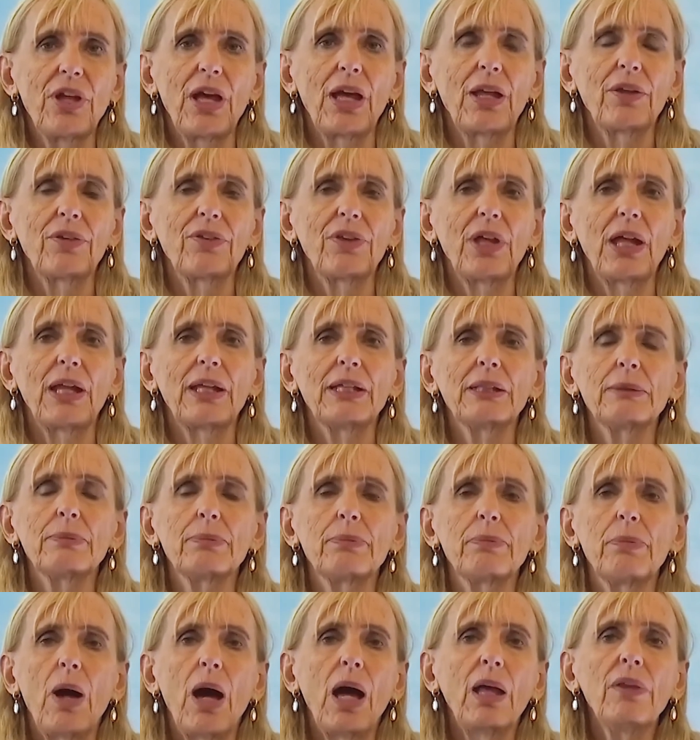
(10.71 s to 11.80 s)
that, that is
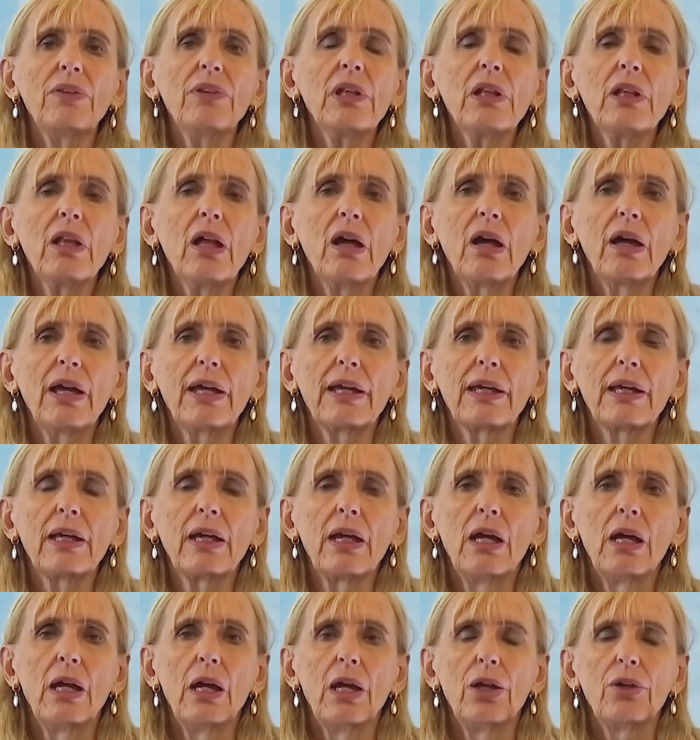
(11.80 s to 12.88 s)
underlying
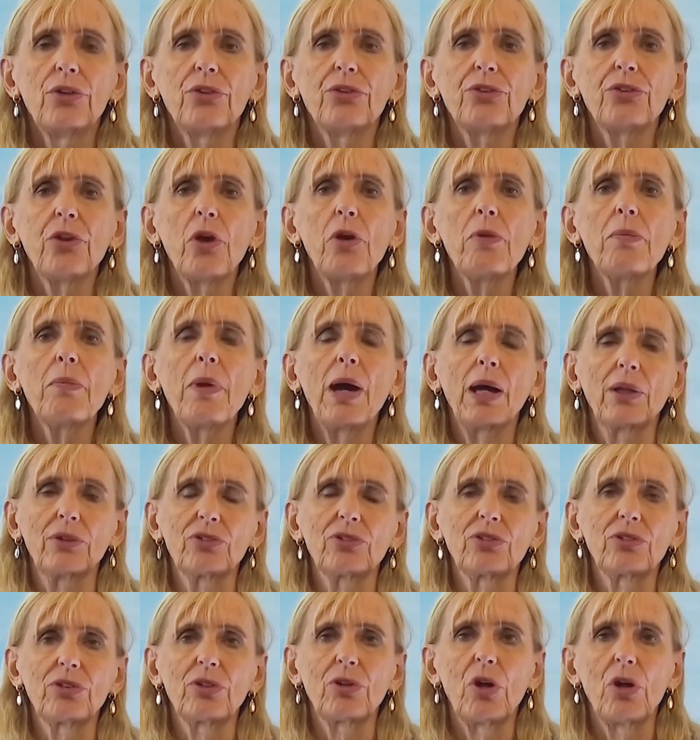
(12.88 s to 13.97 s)
so
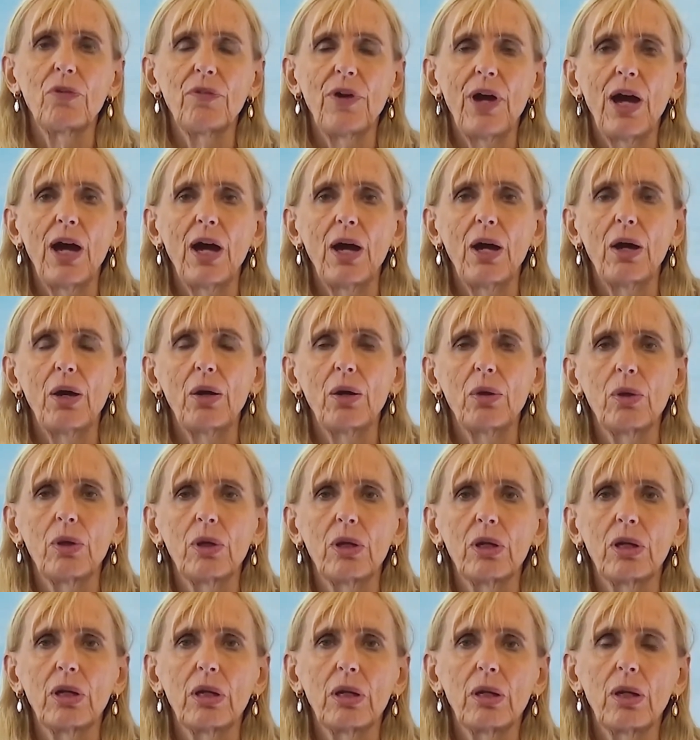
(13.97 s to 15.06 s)
much of how
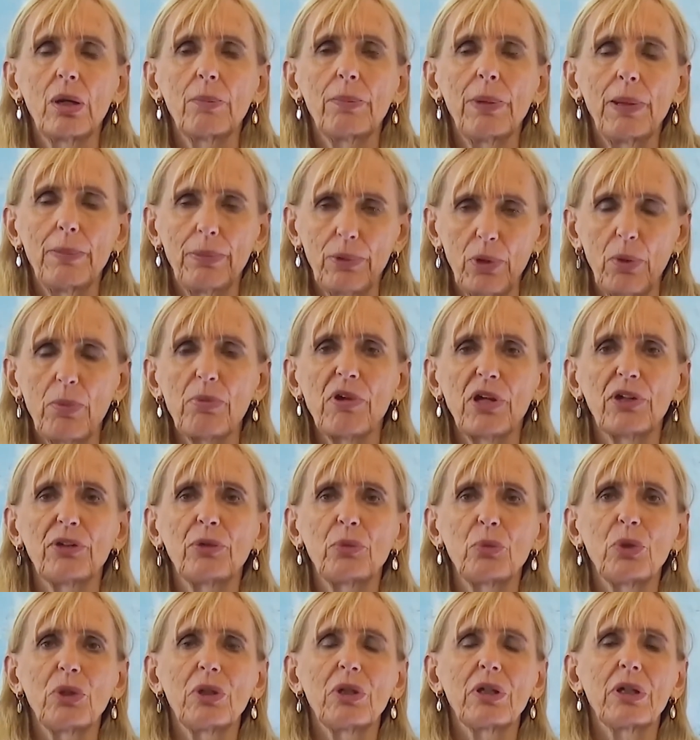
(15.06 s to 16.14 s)
people operate
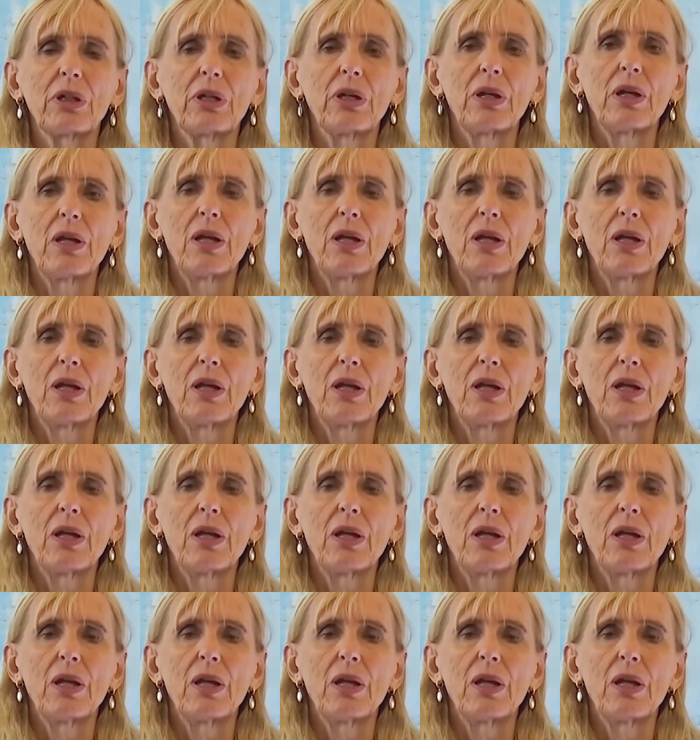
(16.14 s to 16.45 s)
at work.